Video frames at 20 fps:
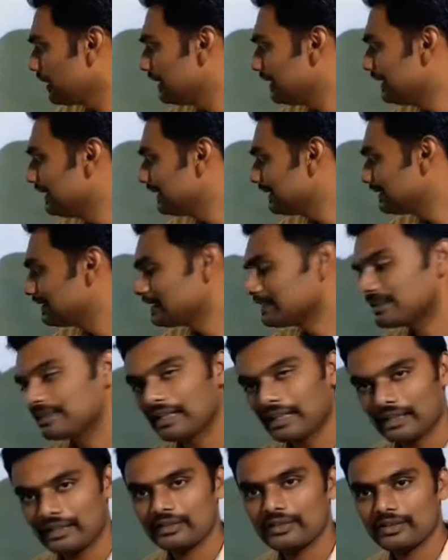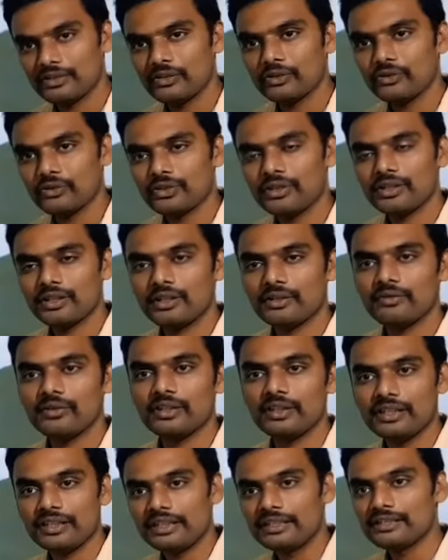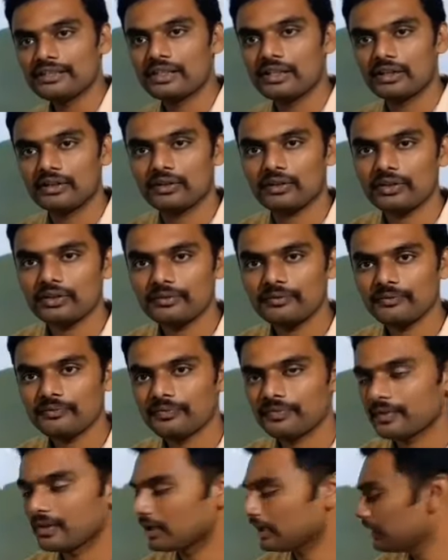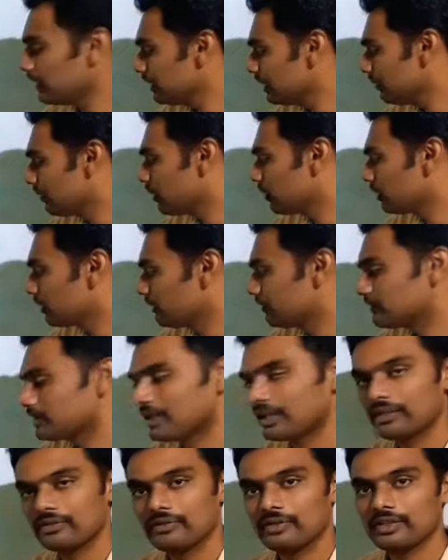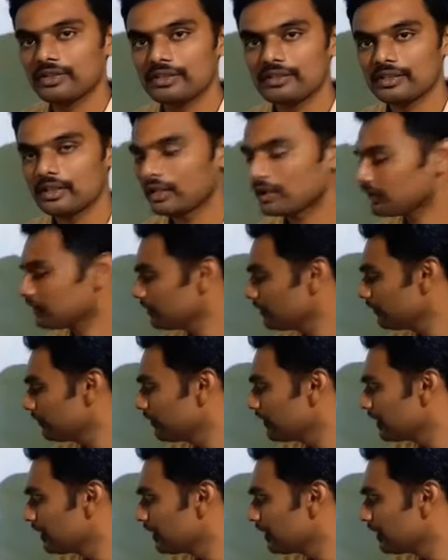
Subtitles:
E is the charge associated with each electron. Okay, the amount of charge with each electron.